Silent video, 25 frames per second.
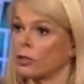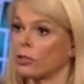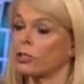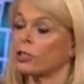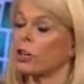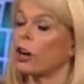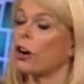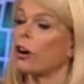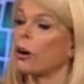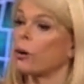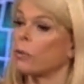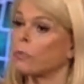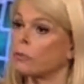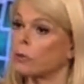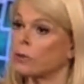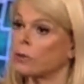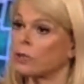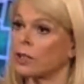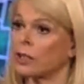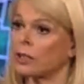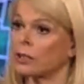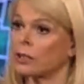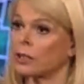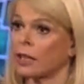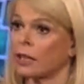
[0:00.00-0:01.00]
are
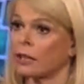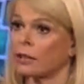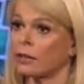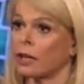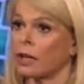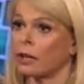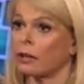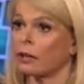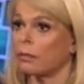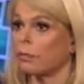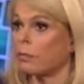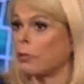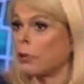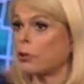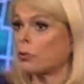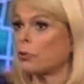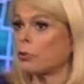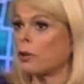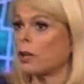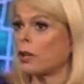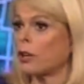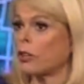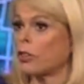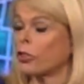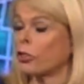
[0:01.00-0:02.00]
predicting that between a
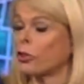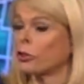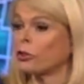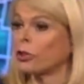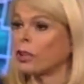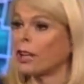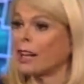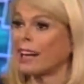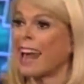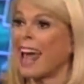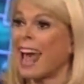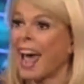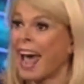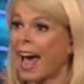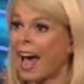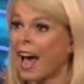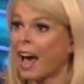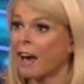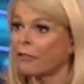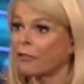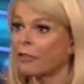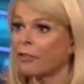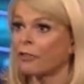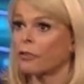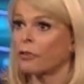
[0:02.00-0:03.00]
third and a half of
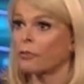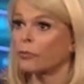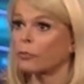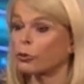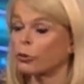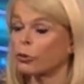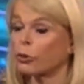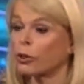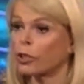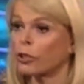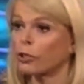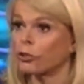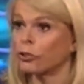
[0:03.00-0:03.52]
employers are